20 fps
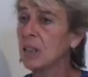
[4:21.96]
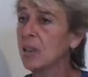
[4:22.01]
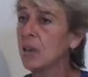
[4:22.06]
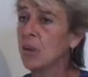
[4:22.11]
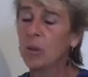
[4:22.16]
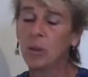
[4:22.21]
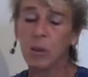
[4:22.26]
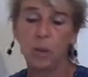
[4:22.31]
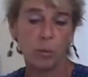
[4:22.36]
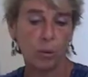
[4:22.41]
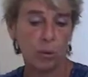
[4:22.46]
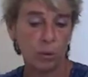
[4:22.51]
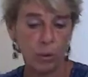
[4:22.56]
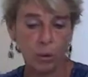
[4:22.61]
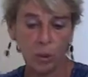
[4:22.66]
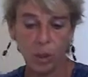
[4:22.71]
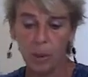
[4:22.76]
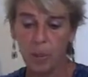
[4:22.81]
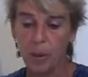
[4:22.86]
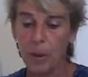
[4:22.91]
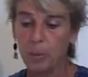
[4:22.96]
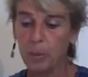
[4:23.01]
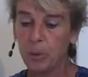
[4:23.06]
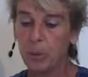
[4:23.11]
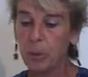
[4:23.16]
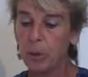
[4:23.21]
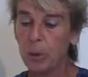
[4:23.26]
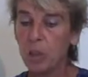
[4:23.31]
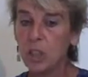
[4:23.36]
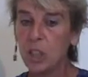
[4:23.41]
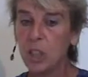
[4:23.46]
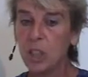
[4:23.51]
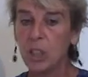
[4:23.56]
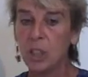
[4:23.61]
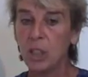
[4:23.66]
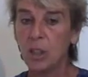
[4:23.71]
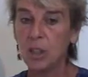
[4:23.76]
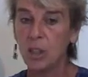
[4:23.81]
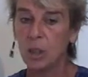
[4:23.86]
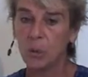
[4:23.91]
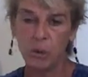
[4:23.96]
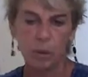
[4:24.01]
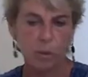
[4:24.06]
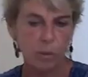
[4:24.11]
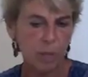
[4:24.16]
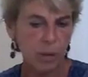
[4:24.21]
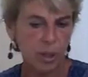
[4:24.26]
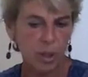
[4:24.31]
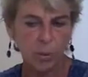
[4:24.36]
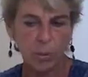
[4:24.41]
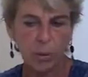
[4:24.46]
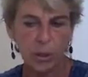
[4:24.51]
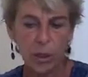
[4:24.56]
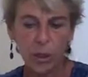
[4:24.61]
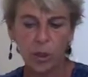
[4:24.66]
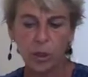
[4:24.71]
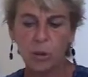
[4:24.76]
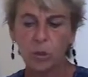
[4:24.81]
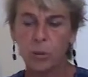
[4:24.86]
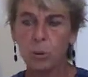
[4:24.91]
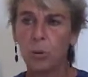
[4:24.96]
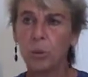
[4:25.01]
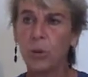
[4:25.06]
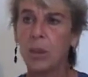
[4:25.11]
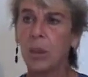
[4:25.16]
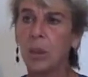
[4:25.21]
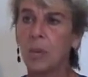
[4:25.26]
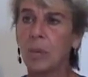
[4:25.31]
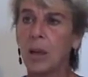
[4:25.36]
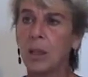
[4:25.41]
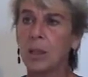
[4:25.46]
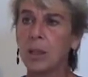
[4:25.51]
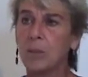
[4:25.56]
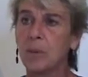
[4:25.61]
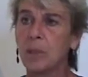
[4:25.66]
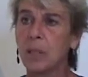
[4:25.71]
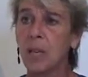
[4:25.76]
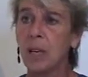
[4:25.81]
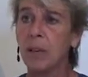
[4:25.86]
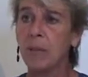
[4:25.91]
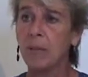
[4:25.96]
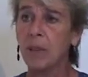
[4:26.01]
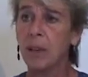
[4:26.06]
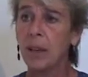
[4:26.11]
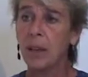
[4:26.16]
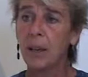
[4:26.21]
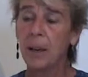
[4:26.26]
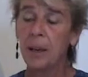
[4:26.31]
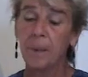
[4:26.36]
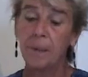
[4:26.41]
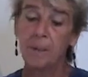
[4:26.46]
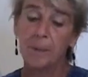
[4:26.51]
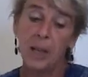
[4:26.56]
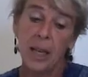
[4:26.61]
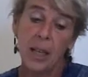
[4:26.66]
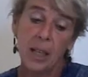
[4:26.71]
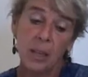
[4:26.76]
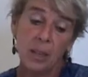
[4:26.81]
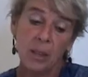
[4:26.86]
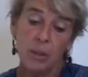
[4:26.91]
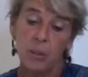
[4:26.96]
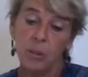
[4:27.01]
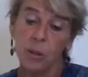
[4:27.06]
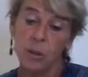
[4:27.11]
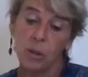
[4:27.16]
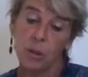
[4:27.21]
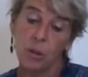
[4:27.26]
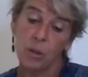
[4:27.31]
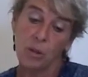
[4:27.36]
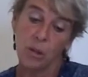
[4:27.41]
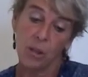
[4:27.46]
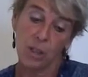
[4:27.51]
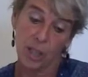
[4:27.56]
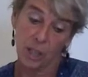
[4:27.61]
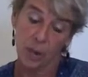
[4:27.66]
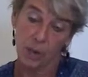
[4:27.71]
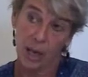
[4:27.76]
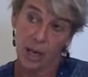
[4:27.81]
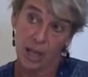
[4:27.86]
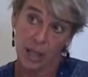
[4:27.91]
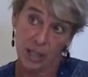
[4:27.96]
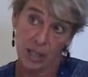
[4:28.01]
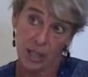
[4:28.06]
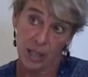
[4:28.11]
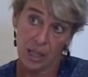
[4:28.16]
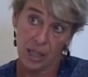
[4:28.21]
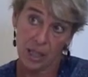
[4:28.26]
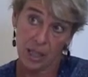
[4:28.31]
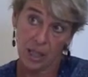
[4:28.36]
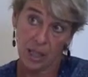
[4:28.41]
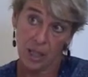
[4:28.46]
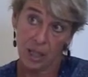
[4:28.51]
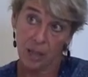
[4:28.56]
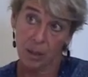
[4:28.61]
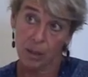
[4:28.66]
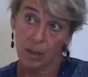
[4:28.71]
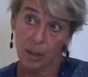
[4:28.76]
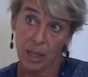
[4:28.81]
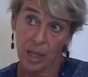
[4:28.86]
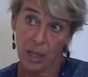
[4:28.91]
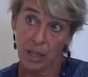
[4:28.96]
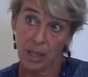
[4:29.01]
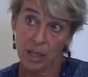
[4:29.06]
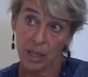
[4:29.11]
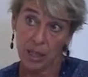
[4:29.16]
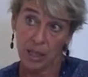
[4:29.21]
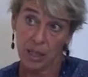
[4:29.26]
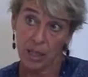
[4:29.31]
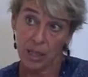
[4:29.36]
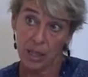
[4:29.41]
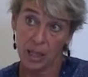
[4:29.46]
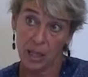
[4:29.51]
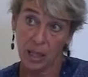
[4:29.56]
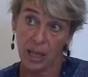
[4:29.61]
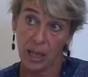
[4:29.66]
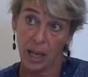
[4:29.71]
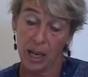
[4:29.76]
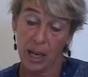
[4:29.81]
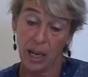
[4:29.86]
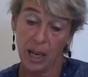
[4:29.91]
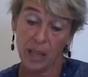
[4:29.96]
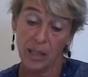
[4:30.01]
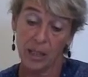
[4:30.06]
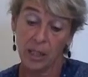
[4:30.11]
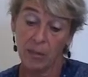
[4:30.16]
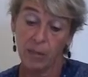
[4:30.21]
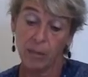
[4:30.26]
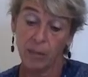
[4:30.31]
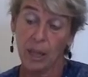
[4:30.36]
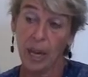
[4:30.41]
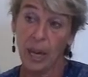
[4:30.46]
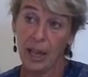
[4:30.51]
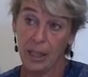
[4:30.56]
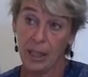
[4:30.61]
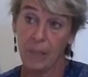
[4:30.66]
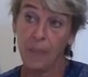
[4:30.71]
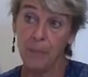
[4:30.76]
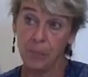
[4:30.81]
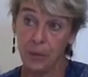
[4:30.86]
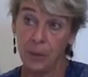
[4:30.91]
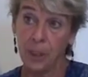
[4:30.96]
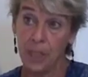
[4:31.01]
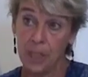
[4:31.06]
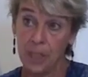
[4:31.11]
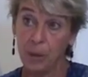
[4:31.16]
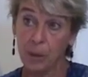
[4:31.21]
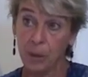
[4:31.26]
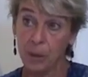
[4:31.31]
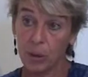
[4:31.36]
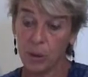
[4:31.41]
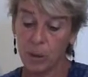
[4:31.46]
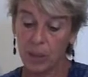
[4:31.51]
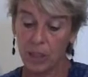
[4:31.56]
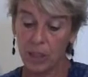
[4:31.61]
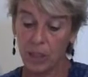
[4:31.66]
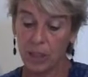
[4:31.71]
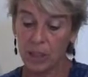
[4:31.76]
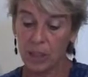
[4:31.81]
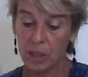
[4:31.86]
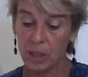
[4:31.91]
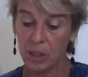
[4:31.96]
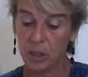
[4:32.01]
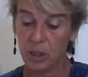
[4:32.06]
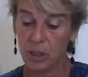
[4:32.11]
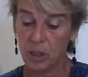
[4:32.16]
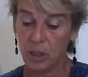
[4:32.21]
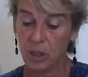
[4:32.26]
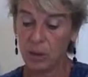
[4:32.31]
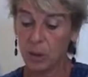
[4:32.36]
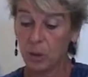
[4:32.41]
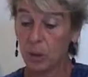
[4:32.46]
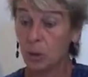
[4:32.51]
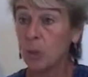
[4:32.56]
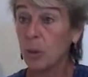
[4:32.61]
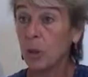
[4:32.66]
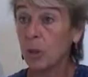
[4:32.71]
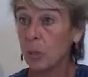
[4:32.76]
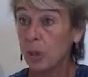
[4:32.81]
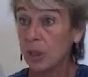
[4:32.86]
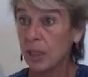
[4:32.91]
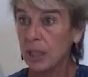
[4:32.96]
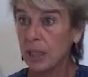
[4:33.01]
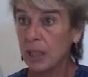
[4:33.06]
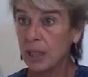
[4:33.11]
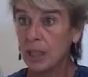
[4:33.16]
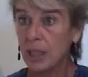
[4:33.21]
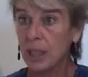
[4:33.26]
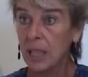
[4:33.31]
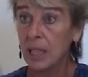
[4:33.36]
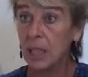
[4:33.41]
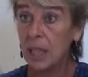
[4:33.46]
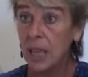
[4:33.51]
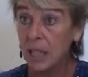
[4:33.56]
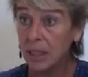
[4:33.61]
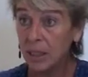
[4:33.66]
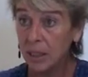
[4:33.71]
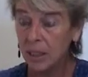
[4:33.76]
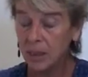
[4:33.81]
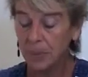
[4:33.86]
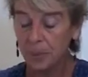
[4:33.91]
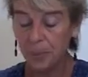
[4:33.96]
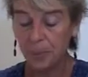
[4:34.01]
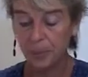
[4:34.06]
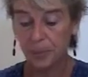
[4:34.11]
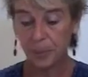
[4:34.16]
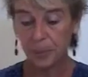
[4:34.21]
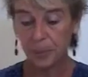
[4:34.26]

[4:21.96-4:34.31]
he only would talk about pathology or he was a bit reluctant to talk about himself, then we used generalities, modalities, and if we had them, the keynotes. This was what we did. Then later,